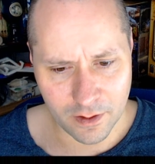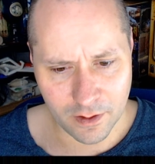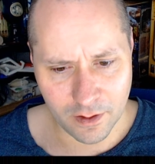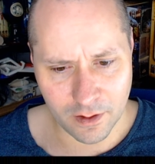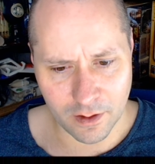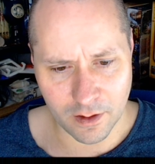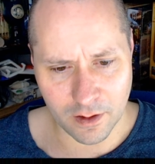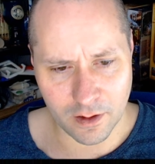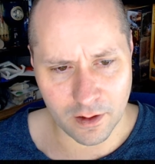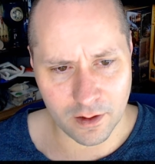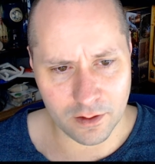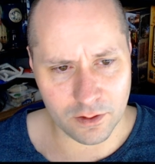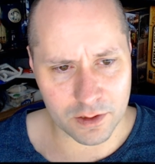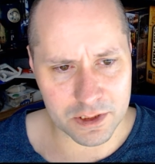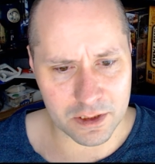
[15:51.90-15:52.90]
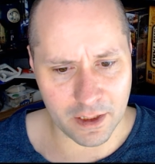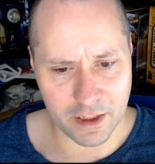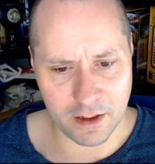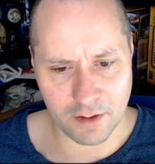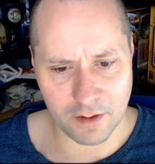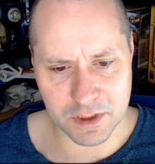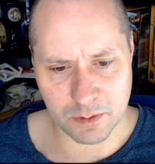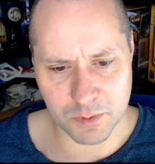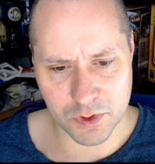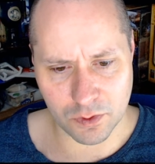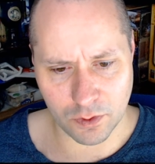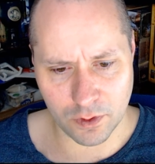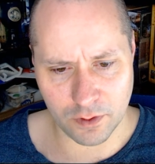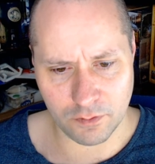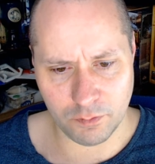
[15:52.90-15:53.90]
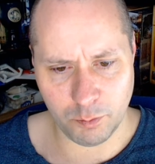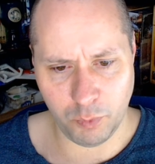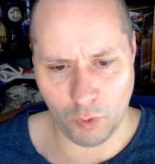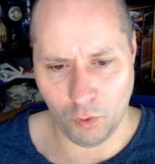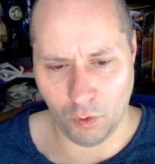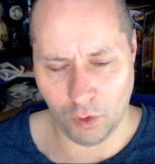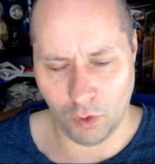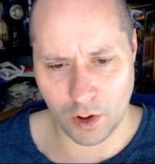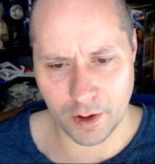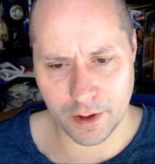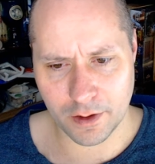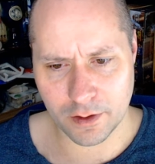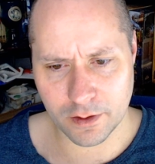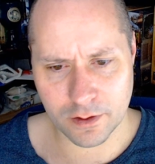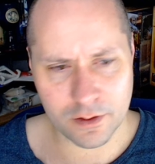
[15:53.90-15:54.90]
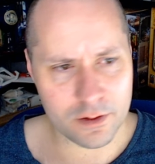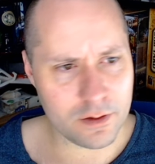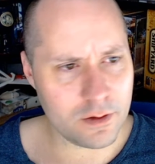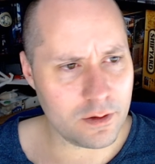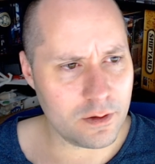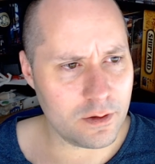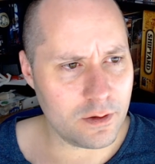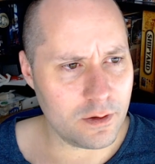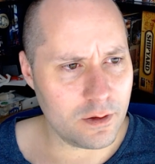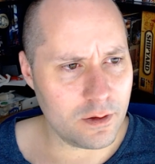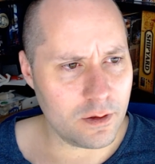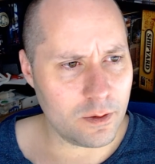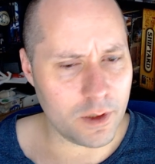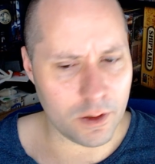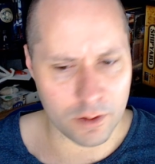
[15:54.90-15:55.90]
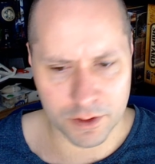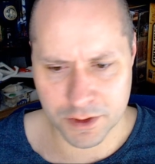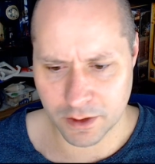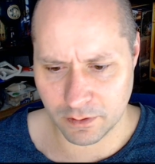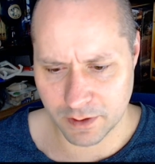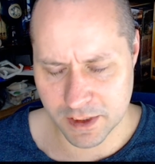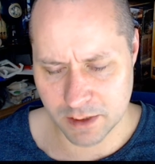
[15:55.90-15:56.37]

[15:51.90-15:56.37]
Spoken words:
Looks like you have some sort of board. Interesting. Let's see